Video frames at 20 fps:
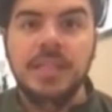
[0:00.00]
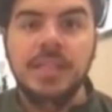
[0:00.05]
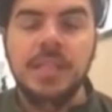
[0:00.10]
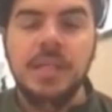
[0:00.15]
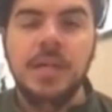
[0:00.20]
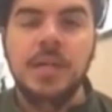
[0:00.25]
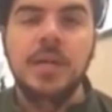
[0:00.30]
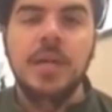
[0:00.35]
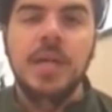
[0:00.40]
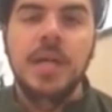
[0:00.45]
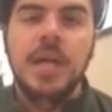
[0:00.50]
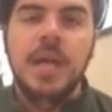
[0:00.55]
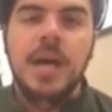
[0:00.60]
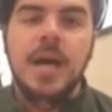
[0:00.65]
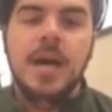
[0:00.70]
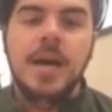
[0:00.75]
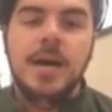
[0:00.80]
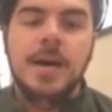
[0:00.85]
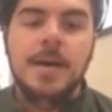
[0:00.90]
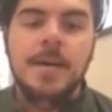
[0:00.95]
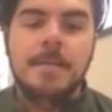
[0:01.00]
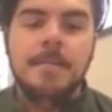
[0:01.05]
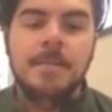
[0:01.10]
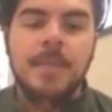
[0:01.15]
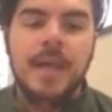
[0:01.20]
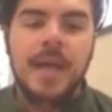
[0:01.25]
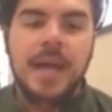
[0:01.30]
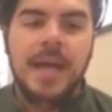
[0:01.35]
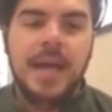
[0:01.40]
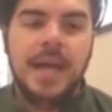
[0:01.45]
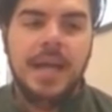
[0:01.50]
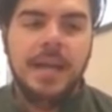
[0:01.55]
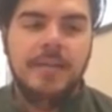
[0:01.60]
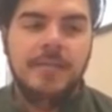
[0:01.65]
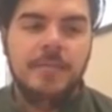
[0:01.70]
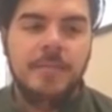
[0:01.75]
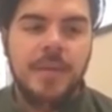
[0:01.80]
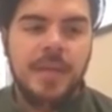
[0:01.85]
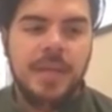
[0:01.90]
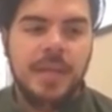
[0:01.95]
So I've
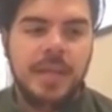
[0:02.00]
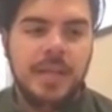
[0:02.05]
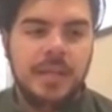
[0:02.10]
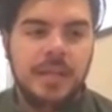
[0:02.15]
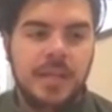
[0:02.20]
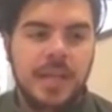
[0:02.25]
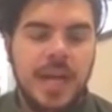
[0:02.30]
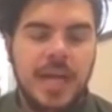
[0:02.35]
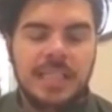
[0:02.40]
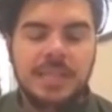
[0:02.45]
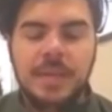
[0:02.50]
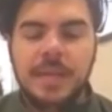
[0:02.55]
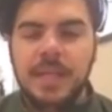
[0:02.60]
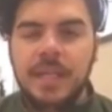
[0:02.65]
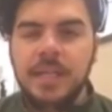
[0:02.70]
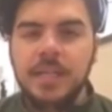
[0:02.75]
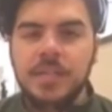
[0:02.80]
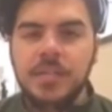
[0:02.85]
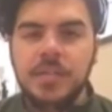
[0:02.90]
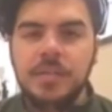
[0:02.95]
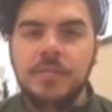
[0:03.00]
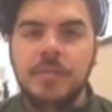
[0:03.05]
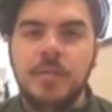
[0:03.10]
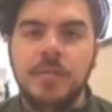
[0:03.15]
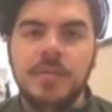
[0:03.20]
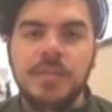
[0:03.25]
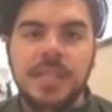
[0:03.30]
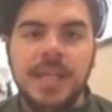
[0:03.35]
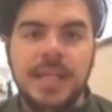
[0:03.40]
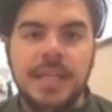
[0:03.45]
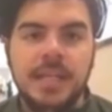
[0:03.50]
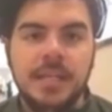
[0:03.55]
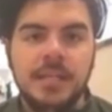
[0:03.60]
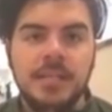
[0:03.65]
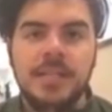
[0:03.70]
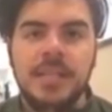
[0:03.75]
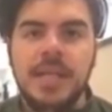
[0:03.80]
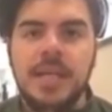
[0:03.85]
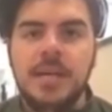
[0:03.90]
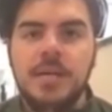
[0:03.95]
been in the cosmetic industry for almost 10
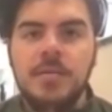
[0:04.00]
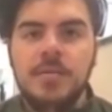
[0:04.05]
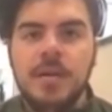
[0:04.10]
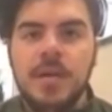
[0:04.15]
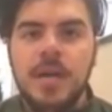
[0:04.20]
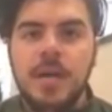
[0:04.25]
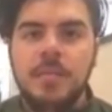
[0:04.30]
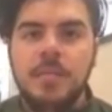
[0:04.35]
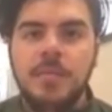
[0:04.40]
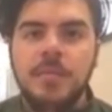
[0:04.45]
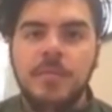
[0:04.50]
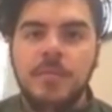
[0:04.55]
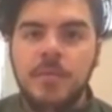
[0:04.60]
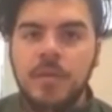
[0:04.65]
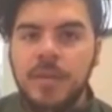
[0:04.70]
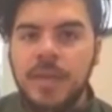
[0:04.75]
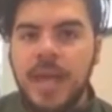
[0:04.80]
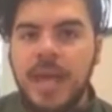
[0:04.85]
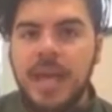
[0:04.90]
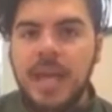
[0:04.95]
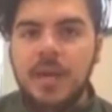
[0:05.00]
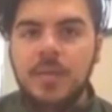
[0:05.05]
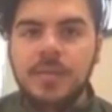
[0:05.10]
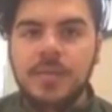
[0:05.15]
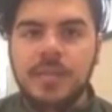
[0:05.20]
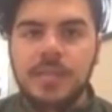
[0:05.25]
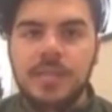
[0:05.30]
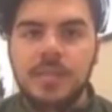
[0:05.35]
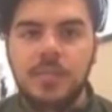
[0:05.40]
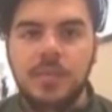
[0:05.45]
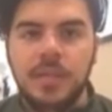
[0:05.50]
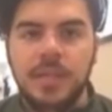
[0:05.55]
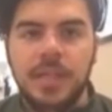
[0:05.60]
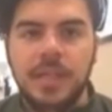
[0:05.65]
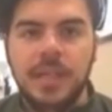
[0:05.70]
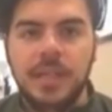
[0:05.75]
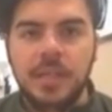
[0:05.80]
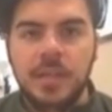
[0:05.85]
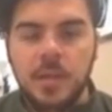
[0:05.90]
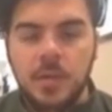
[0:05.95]
years now. Before that I was
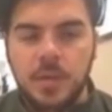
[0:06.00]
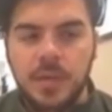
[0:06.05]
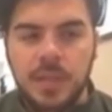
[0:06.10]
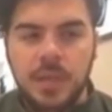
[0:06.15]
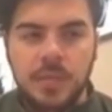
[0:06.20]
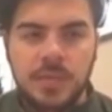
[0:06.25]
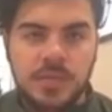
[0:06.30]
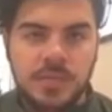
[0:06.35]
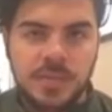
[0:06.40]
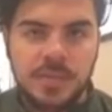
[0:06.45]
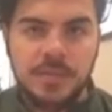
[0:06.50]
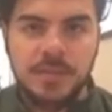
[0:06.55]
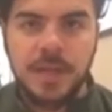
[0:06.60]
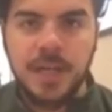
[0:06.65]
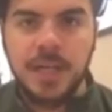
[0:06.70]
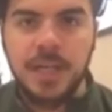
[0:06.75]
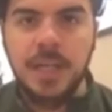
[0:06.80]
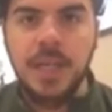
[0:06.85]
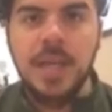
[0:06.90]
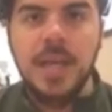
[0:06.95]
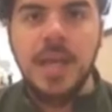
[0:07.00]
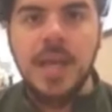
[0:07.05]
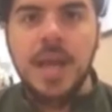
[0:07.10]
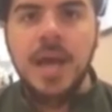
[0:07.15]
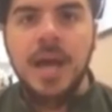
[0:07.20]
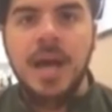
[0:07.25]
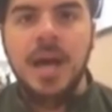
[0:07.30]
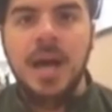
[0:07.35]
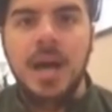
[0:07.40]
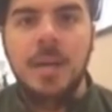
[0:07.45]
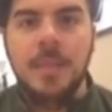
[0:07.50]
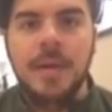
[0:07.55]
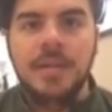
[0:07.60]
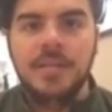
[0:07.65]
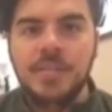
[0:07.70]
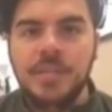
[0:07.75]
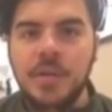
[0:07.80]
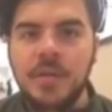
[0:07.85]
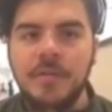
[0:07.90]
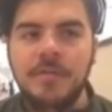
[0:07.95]
working in clothing, which was fun. I
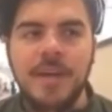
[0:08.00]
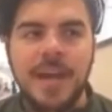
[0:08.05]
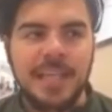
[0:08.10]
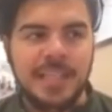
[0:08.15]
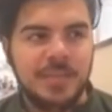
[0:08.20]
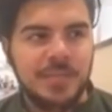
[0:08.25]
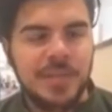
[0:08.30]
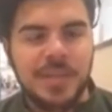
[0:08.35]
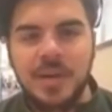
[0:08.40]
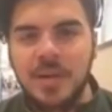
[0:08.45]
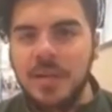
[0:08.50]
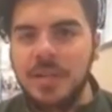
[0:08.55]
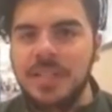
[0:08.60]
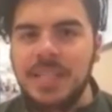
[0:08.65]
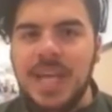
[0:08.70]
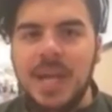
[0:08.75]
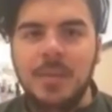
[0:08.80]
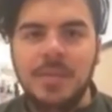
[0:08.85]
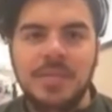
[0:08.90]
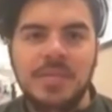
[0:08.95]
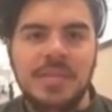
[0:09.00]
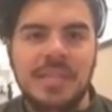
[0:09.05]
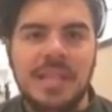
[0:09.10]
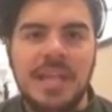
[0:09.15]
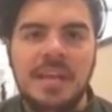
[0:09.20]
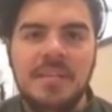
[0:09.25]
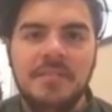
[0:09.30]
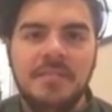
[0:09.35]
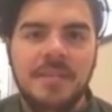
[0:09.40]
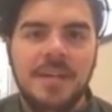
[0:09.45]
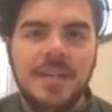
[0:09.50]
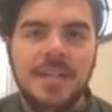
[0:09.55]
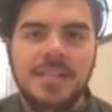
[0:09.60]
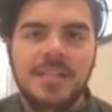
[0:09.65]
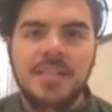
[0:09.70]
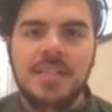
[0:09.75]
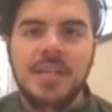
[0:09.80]
used to go to Fashion Week all the time, which was a lot of fun.